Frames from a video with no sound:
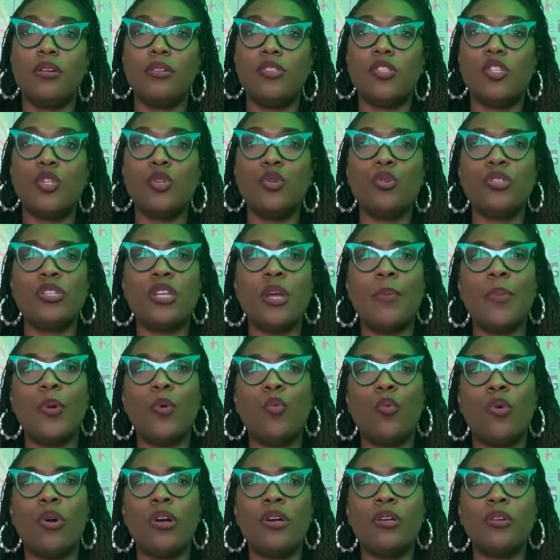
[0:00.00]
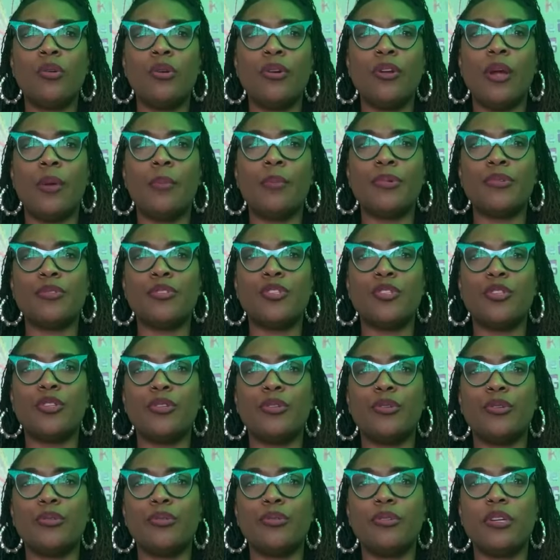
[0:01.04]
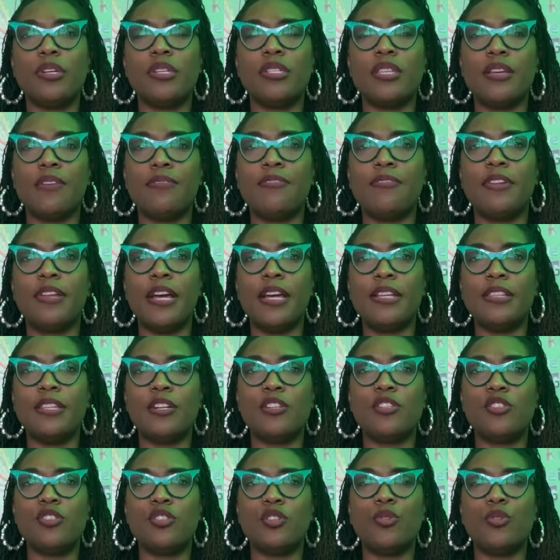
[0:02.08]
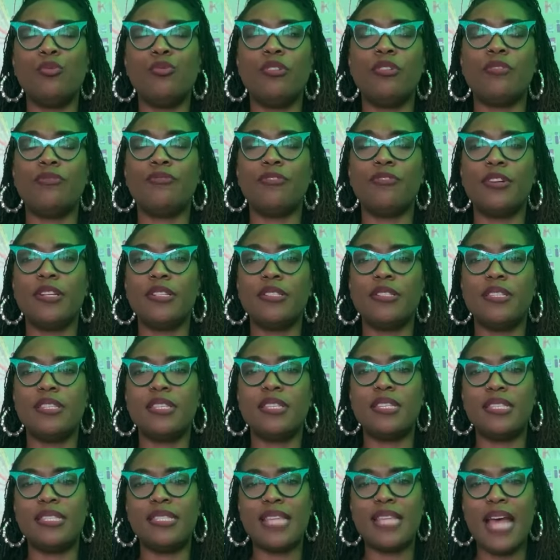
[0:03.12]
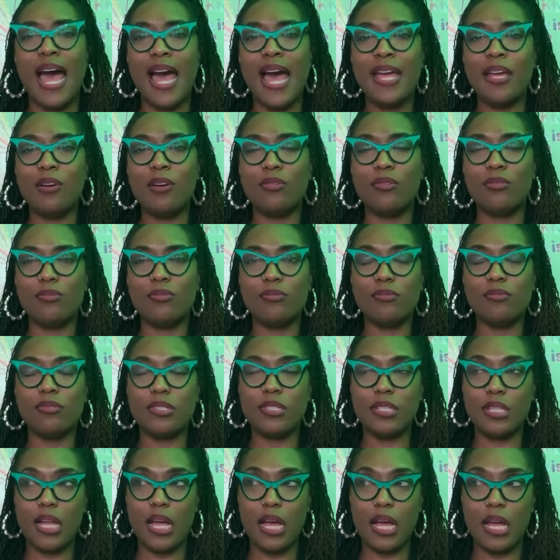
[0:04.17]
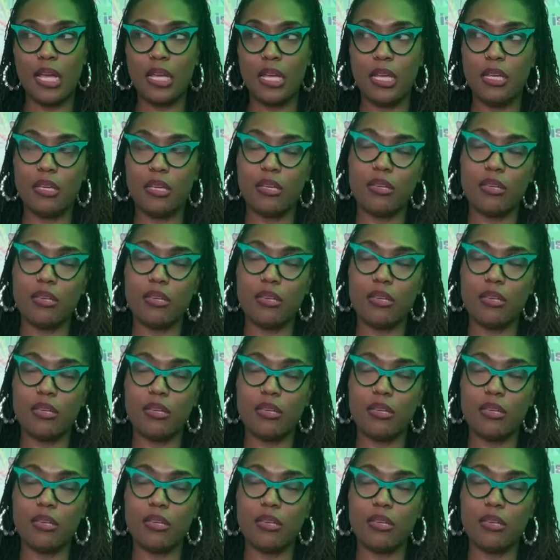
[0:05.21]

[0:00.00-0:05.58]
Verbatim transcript: Choose number one or number two, because I feel like there's two different styles like